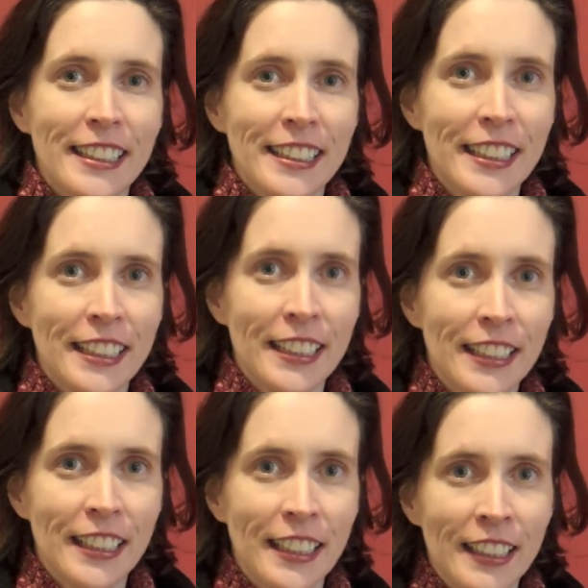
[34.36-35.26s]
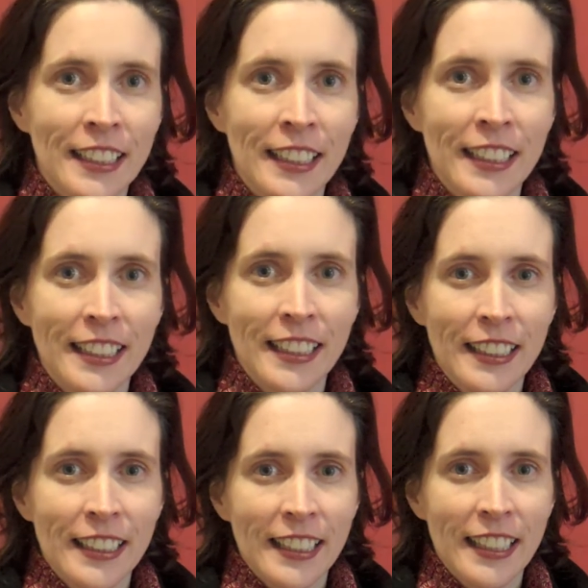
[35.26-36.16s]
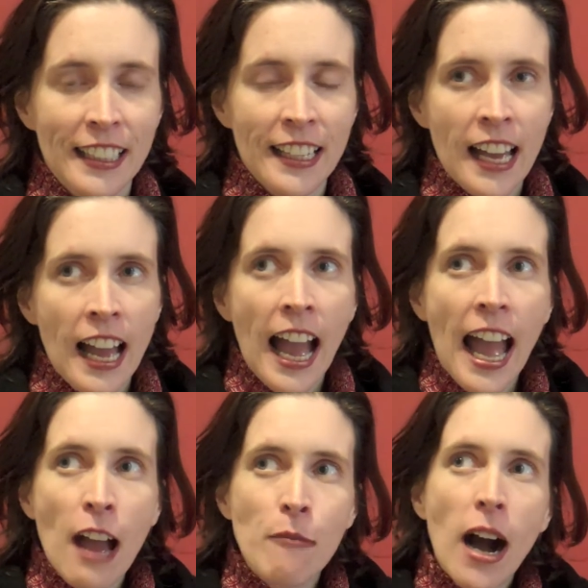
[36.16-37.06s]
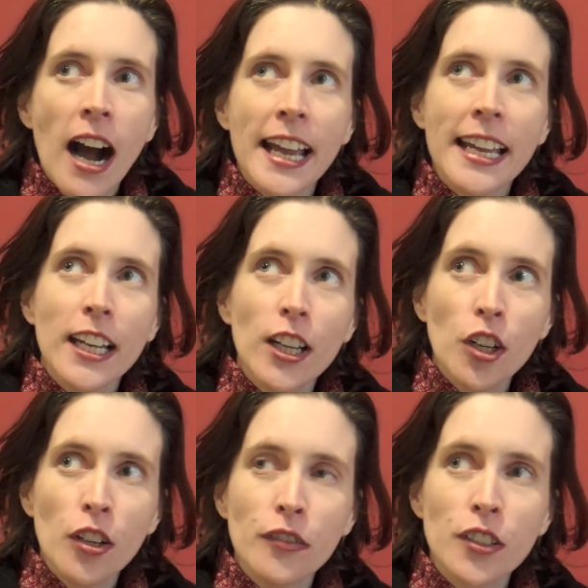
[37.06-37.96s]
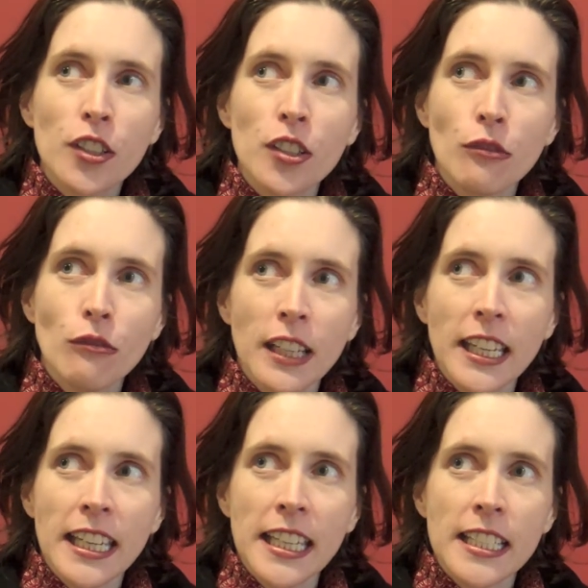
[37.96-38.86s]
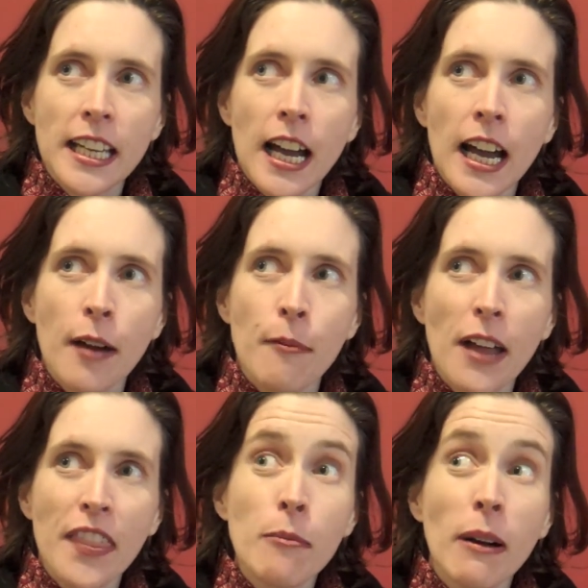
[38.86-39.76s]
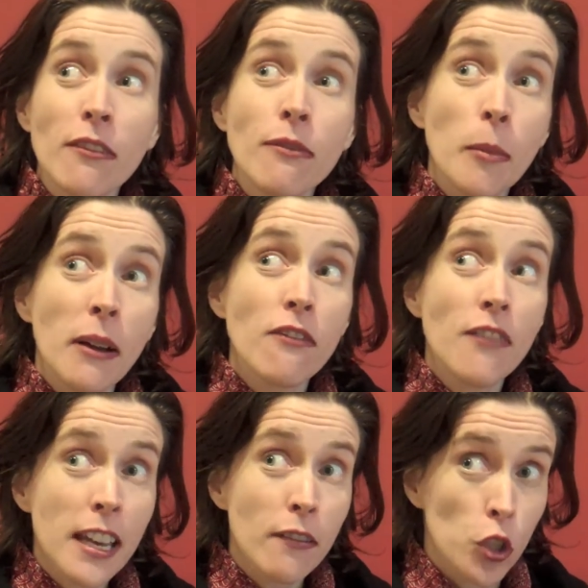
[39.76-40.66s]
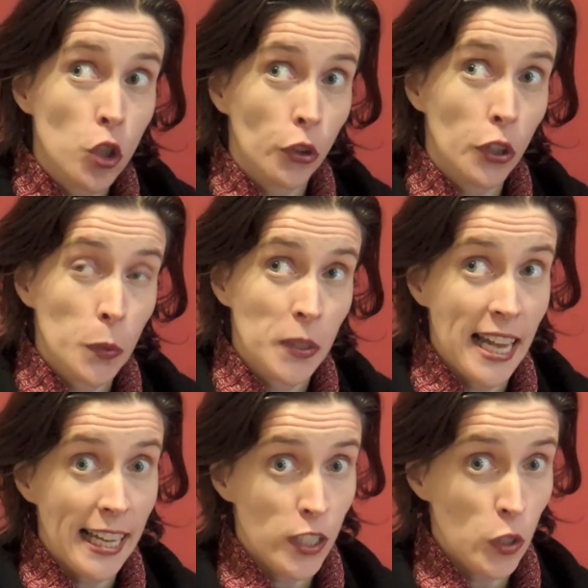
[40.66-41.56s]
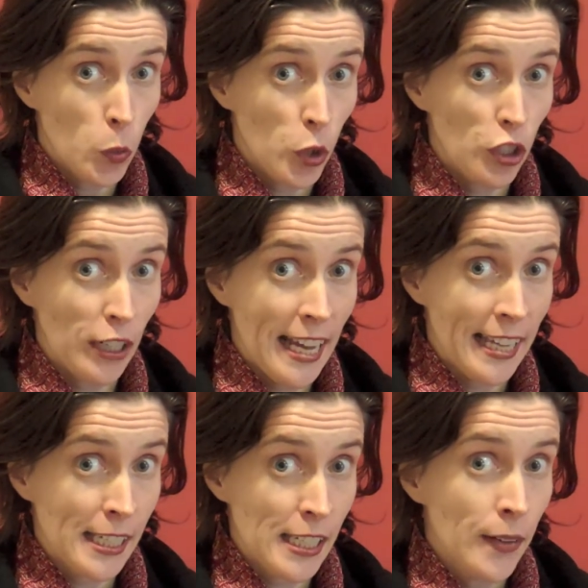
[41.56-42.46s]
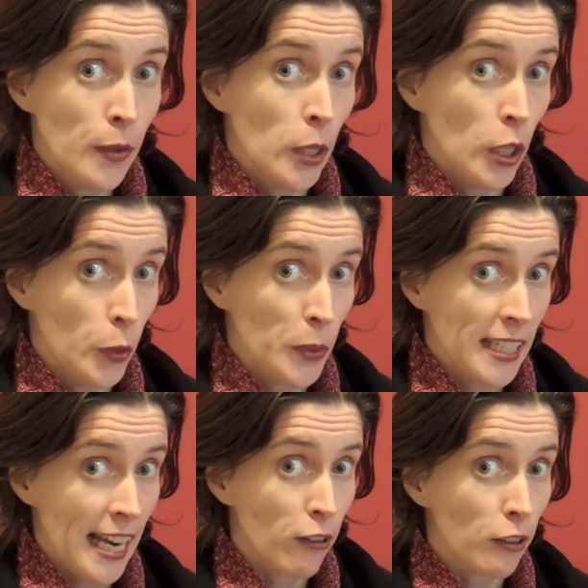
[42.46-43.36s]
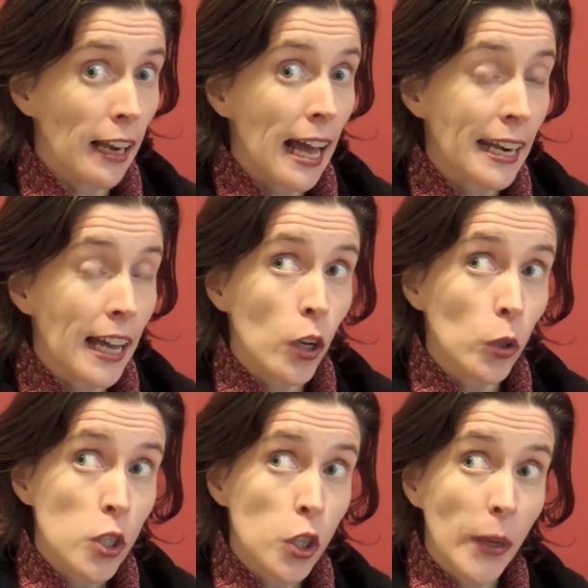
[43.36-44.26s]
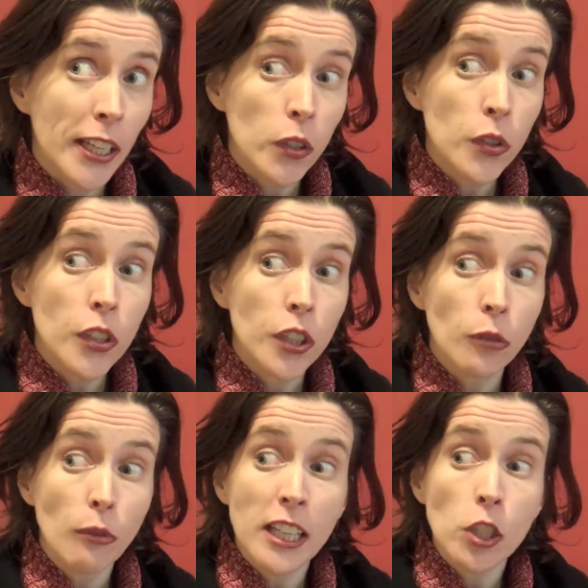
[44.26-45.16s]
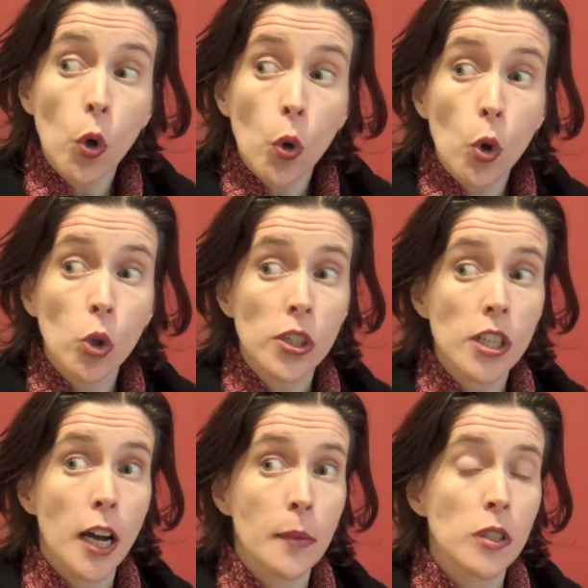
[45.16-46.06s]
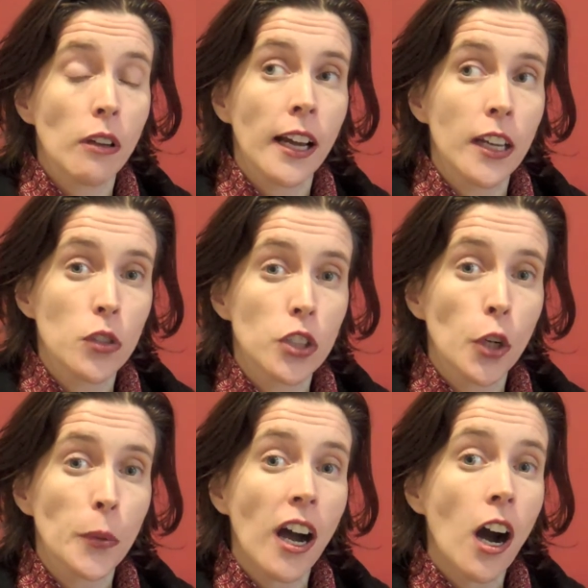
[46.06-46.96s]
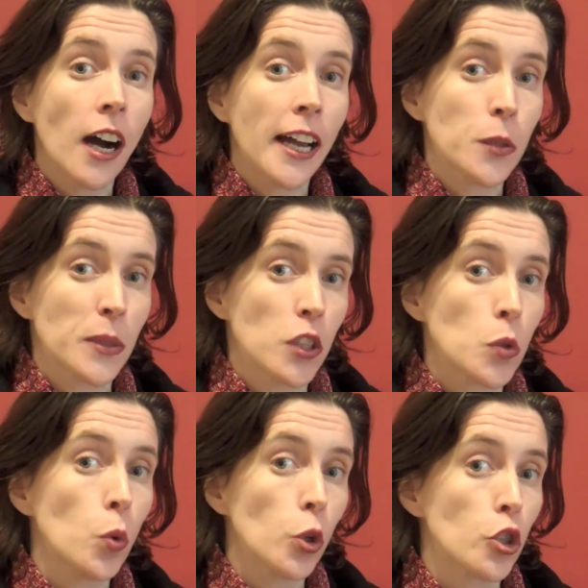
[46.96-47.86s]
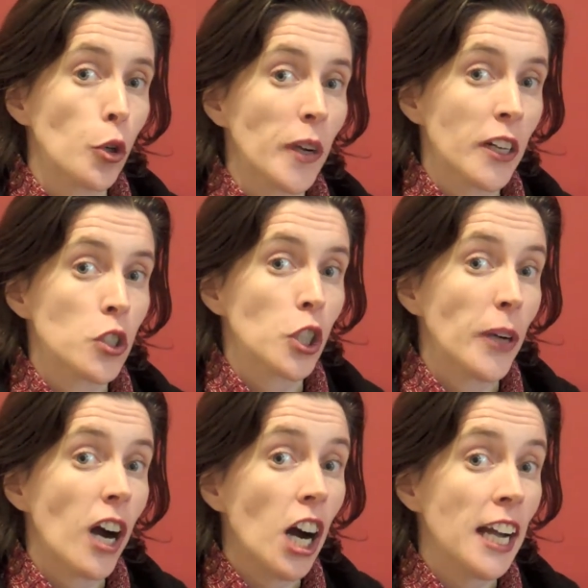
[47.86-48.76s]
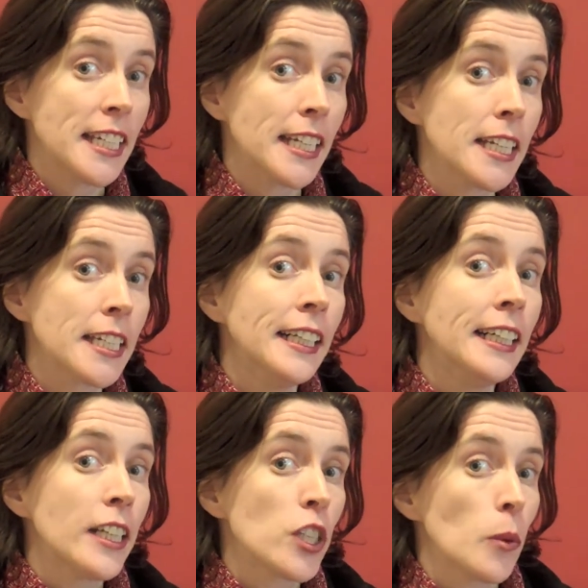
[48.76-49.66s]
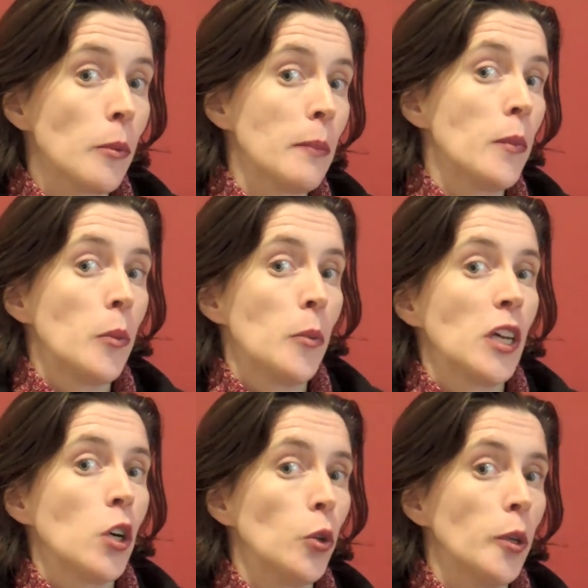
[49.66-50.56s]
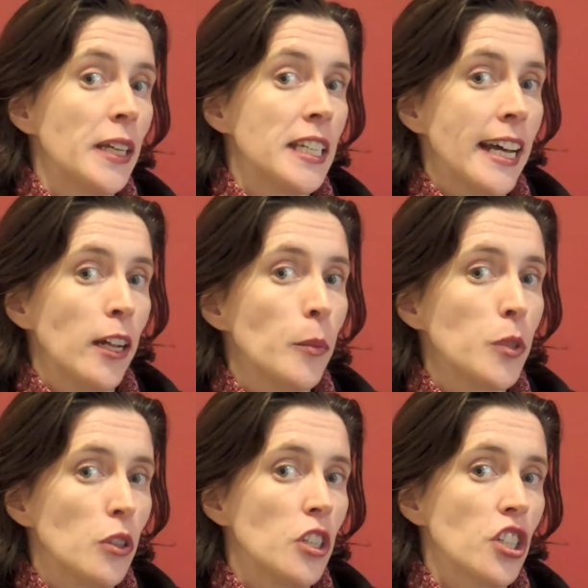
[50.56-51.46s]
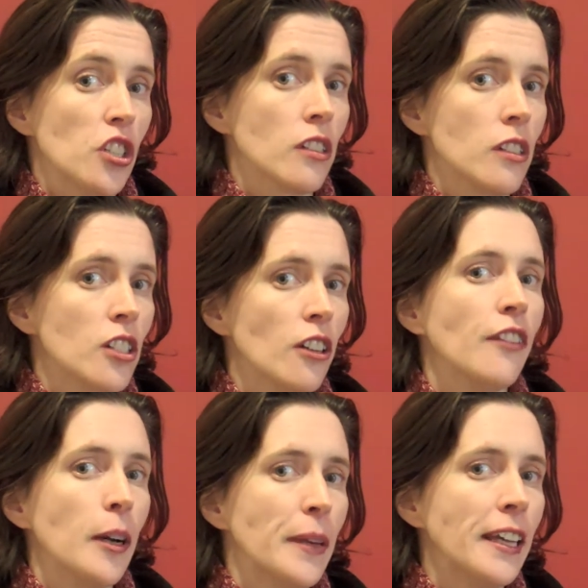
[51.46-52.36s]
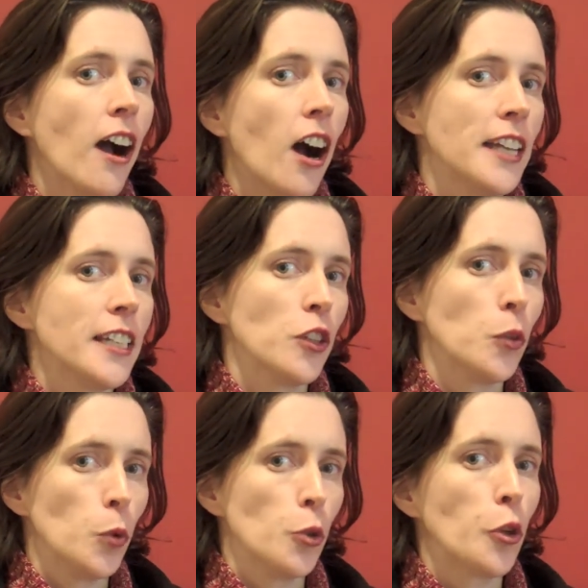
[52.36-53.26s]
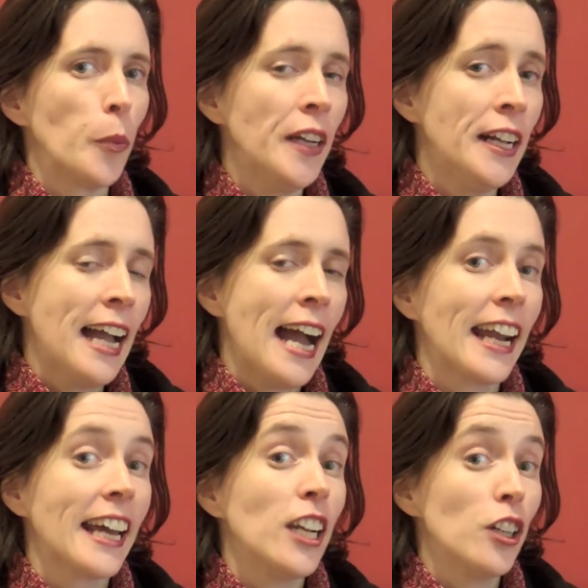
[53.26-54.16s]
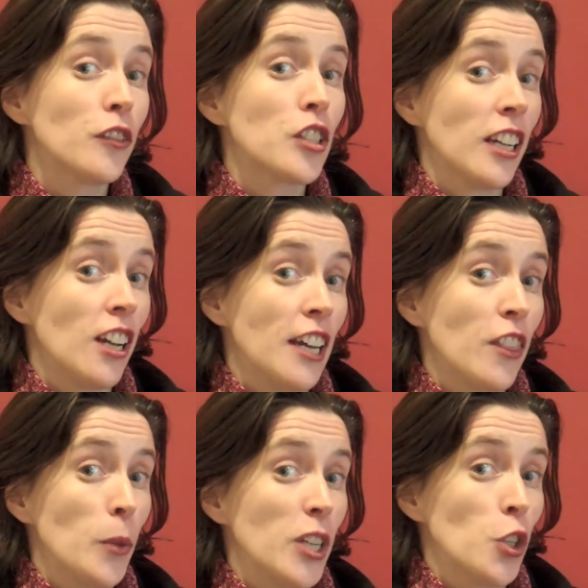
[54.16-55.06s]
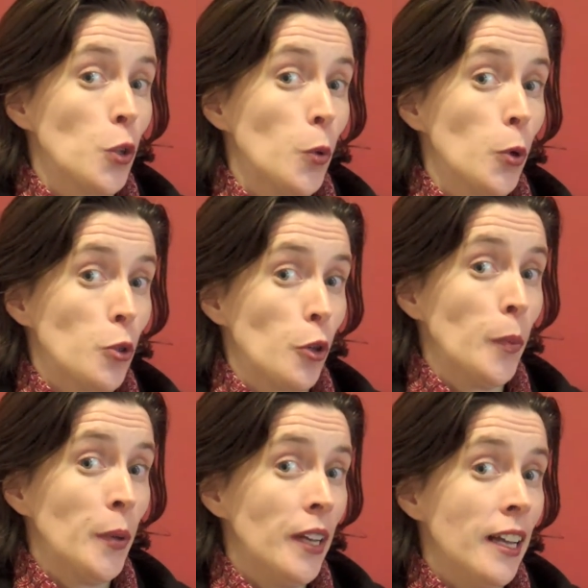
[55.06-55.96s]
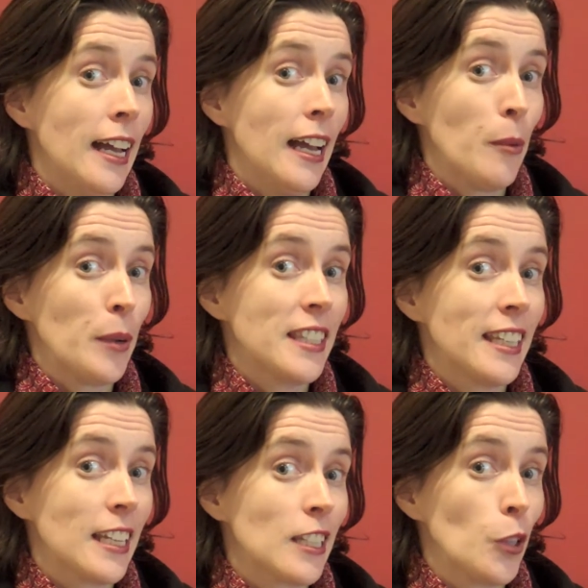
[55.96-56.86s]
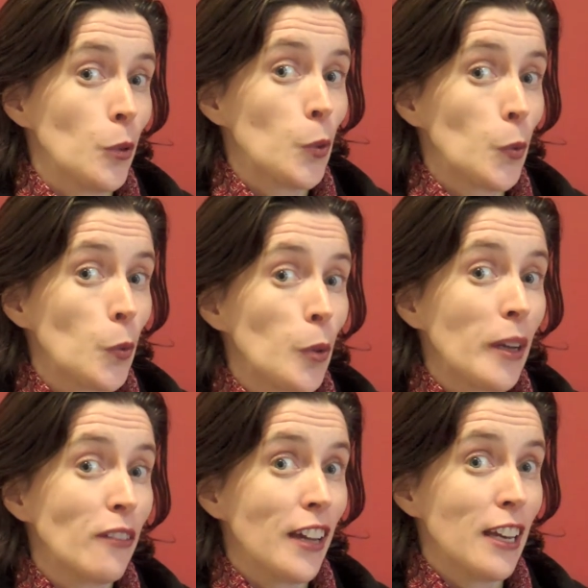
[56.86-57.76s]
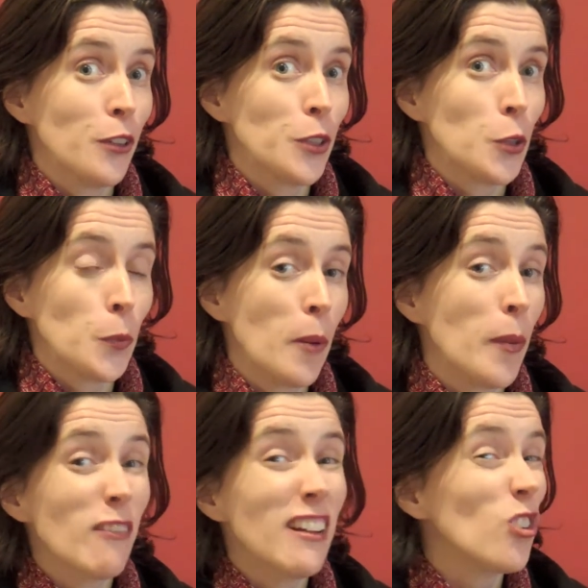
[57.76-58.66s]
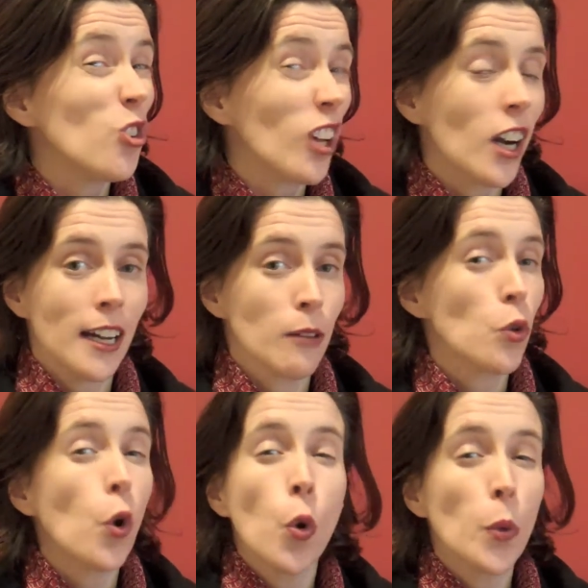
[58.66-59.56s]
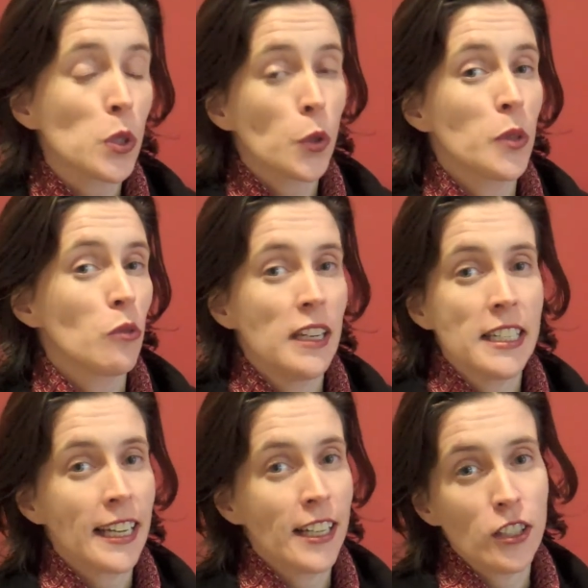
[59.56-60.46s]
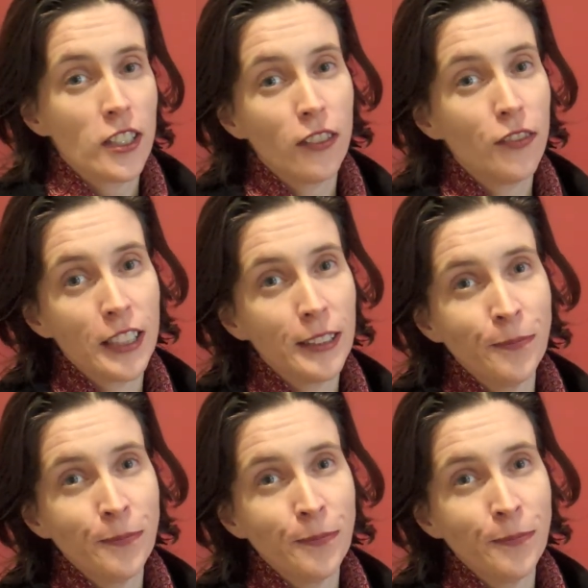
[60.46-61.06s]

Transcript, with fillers: What did you like to read at that age? Um, I loved to read. Um, I think my one of my favourite stories was Alice in Wonderland, Lewis Carroll, and I also I used to read all the time. So like I used to go and hide. with this wardrobe, and I used to go and hide in it. So when my mum would be calling me to help do the dishes and stuff, I'd be hiding in the wardrobe. And I loved The Lion, the Witch, and the Wardrobe. Um, by C.S. Lewis was one of my favourites as well. But I read all kinds. I was always always reading. I just loved it.